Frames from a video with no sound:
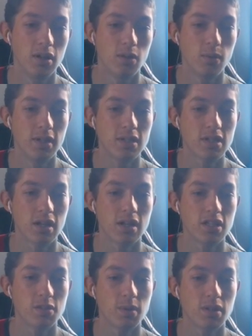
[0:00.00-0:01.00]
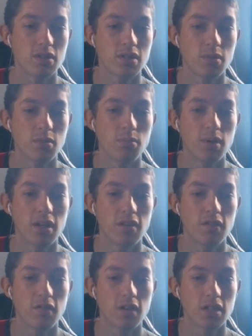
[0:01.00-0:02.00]
When this card is special summoned by the
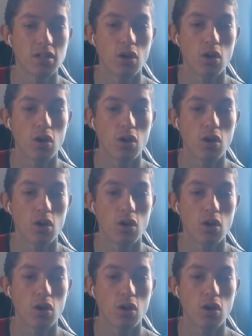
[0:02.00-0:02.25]
effect